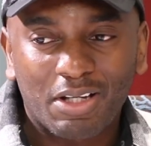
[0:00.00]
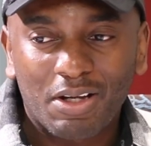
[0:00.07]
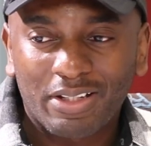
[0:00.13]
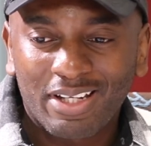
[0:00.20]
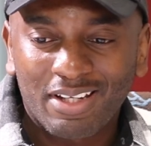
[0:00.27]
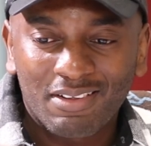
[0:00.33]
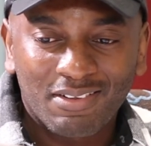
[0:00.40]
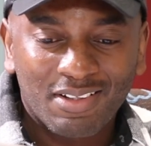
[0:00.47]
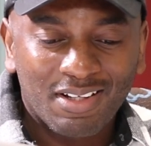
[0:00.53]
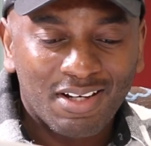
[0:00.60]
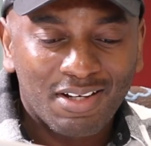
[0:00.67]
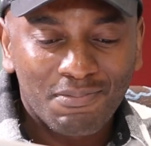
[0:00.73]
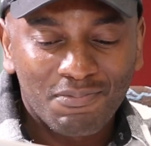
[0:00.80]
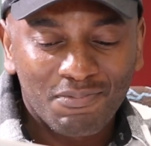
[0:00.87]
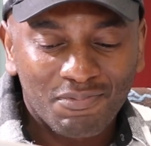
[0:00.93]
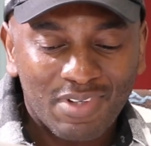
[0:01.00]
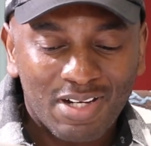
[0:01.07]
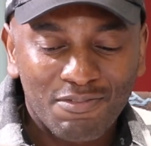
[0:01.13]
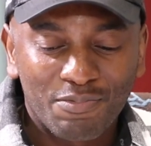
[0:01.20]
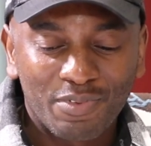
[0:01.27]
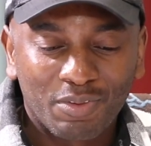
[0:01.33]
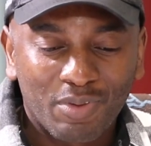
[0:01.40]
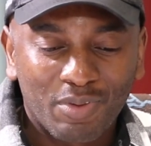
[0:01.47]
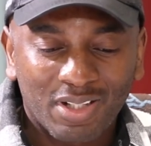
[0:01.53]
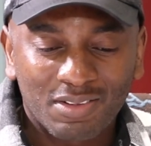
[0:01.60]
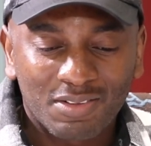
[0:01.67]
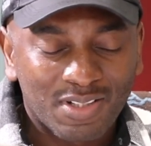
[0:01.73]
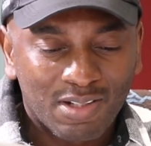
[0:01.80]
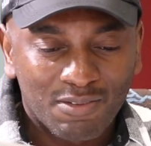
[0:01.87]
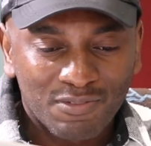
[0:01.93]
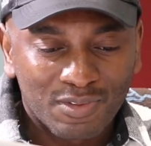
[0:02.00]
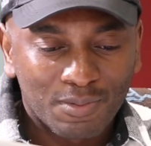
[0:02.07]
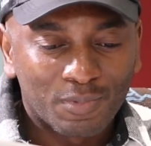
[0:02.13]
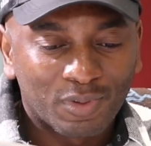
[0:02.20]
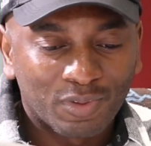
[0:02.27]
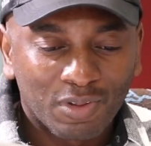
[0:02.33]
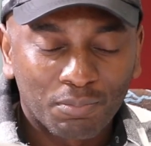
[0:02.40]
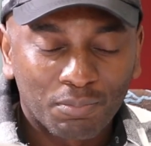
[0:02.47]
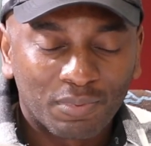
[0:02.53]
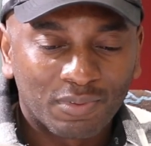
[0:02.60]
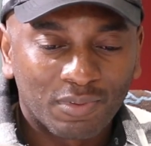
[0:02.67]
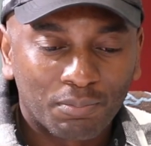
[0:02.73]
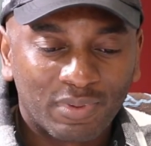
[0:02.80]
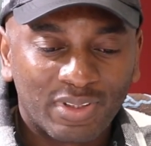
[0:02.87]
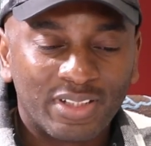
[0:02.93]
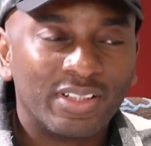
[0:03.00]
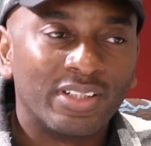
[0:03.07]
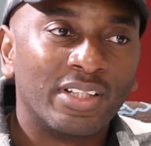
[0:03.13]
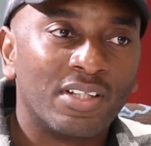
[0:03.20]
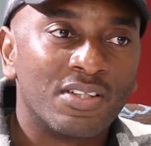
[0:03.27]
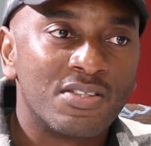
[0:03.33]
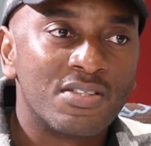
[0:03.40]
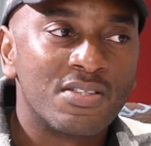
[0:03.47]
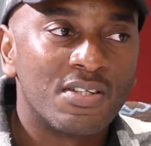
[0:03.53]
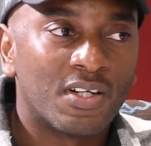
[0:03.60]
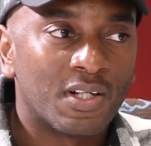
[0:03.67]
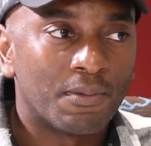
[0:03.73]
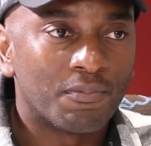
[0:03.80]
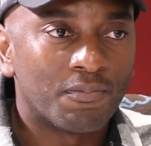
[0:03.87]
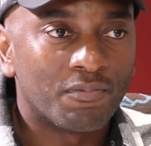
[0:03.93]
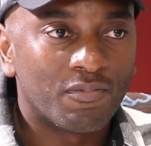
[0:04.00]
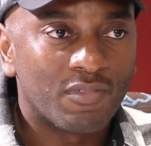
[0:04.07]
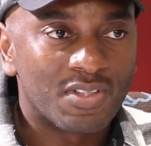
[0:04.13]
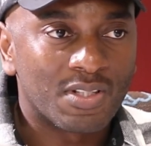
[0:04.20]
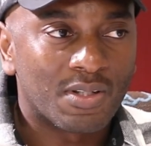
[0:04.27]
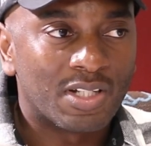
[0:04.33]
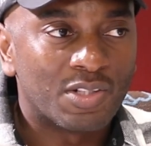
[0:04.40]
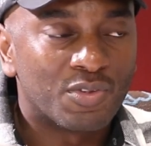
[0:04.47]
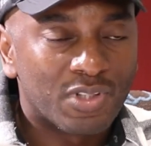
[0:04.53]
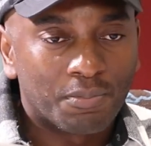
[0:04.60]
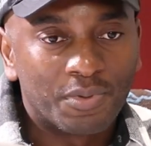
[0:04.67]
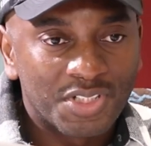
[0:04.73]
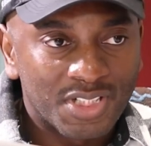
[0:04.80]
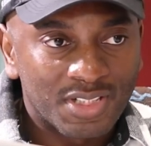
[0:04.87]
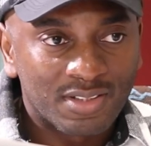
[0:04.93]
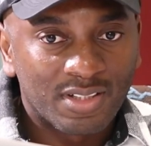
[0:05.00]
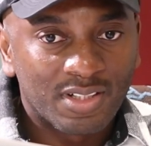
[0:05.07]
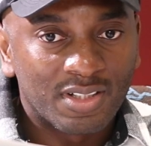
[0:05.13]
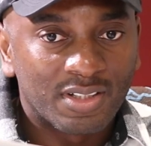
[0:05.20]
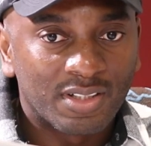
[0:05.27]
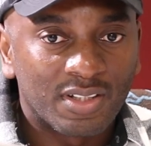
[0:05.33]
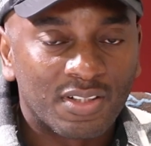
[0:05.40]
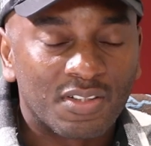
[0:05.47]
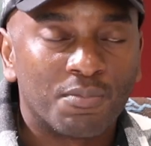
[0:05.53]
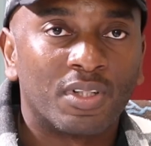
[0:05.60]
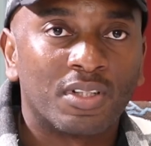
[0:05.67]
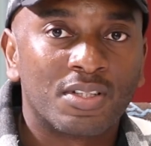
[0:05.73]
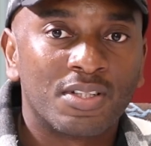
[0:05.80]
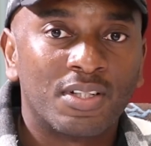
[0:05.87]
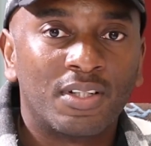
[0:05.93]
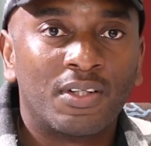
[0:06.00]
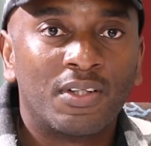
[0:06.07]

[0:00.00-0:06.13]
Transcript: Okay. I've been quite comfortable not playing gigs. I do appreciate getting gigs, but